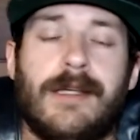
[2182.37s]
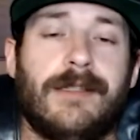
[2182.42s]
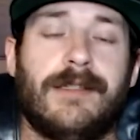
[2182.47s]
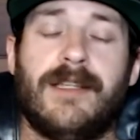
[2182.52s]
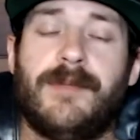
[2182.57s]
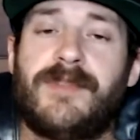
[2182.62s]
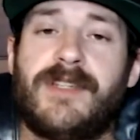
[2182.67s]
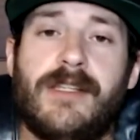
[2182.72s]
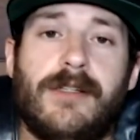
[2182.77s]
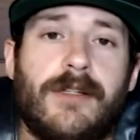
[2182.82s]

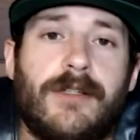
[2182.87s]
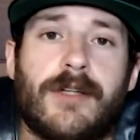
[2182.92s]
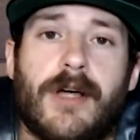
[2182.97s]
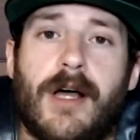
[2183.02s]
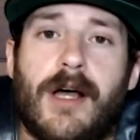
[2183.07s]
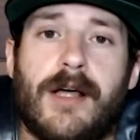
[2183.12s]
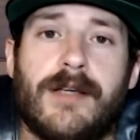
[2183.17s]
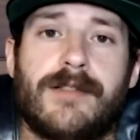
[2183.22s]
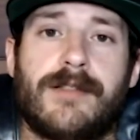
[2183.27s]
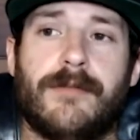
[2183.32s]
Lipsky looked
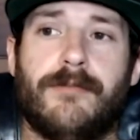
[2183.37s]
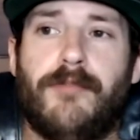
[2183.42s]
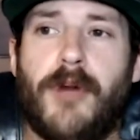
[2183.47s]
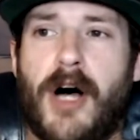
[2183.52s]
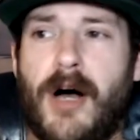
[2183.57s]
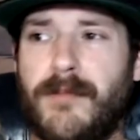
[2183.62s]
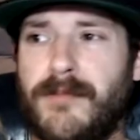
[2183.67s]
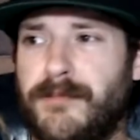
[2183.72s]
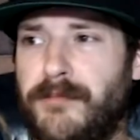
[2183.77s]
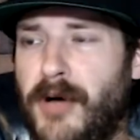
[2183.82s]
awesome.
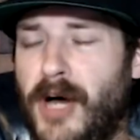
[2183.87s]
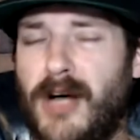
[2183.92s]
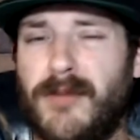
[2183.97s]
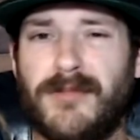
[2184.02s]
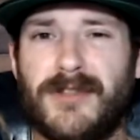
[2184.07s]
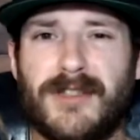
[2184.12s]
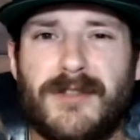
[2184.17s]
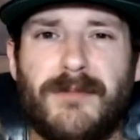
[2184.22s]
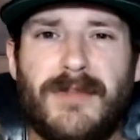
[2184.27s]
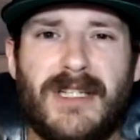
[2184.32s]
Baum
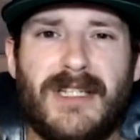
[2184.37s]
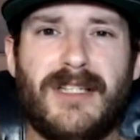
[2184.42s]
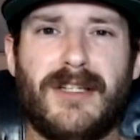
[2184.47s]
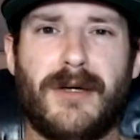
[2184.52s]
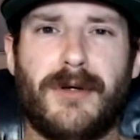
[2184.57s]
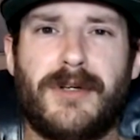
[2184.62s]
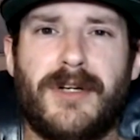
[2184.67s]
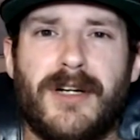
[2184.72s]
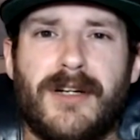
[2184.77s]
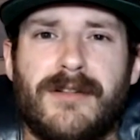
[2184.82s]
looked
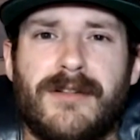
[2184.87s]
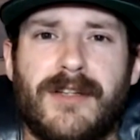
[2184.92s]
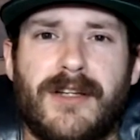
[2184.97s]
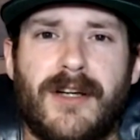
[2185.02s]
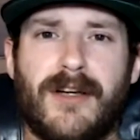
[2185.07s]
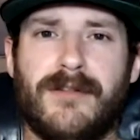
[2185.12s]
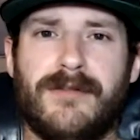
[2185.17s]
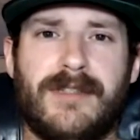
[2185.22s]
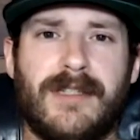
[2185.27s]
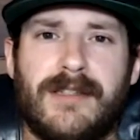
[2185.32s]
mediocre, you
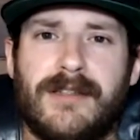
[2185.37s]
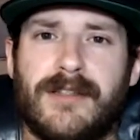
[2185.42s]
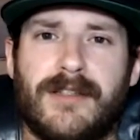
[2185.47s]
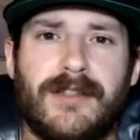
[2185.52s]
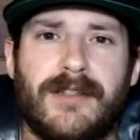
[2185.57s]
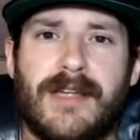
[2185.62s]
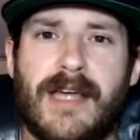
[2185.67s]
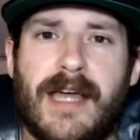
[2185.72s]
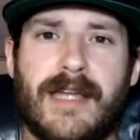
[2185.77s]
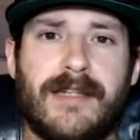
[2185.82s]
know, didn't
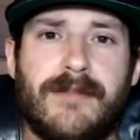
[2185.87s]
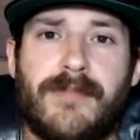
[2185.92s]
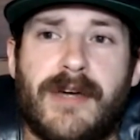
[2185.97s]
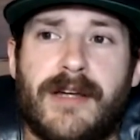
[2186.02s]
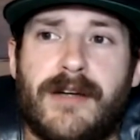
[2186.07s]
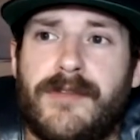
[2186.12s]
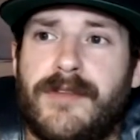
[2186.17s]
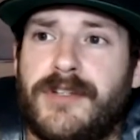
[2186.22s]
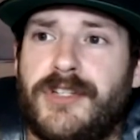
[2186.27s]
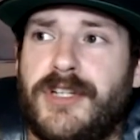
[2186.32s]
look any
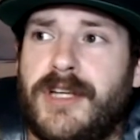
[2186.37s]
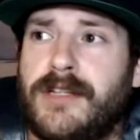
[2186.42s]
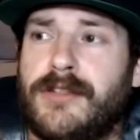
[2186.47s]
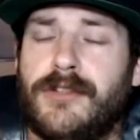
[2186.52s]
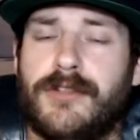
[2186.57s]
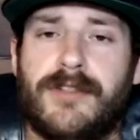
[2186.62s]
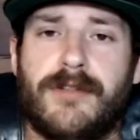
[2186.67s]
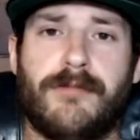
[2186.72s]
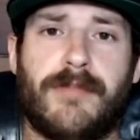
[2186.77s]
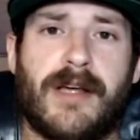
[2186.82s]
better than she had
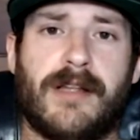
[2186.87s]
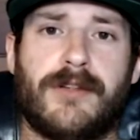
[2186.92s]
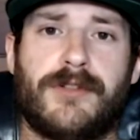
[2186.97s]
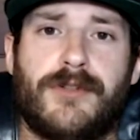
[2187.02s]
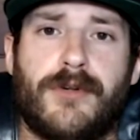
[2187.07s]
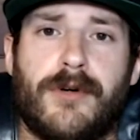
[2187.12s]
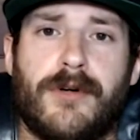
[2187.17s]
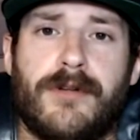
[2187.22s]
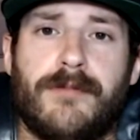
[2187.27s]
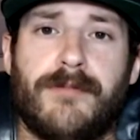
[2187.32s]
looked in
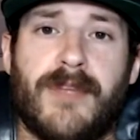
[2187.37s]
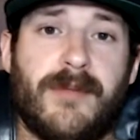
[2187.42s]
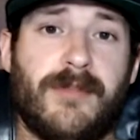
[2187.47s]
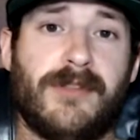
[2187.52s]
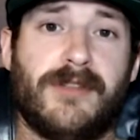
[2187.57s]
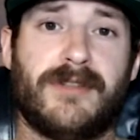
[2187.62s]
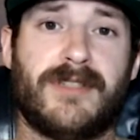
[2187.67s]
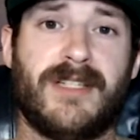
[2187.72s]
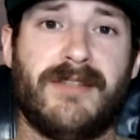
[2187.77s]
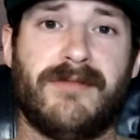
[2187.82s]
Bellator. Maybe
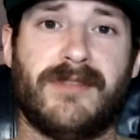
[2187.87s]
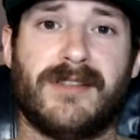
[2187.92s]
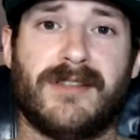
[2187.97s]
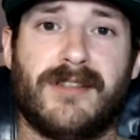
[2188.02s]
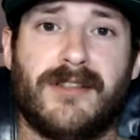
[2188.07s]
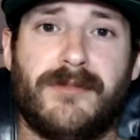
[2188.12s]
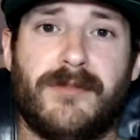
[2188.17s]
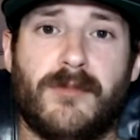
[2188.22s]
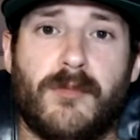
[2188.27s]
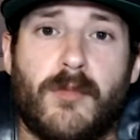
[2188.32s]
looked even a
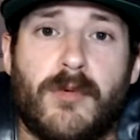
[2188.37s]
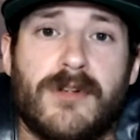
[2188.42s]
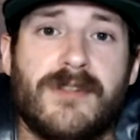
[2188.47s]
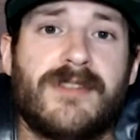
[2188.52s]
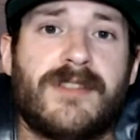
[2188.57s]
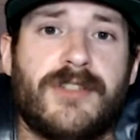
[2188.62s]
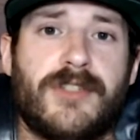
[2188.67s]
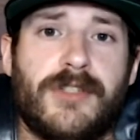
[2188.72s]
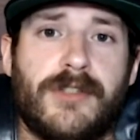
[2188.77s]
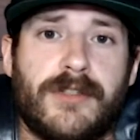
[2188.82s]
little worse
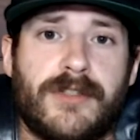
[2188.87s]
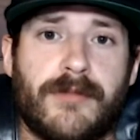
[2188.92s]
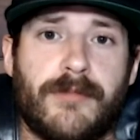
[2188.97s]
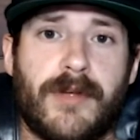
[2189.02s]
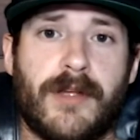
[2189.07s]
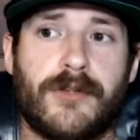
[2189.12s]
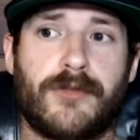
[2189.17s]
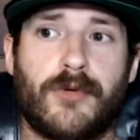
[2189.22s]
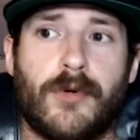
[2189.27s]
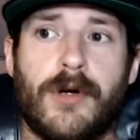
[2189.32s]
than she looked in
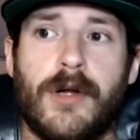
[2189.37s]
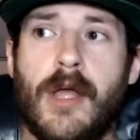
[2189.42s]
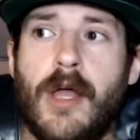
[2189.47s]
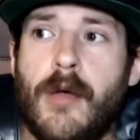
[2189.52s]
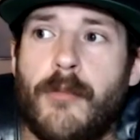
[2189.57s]
Bellator.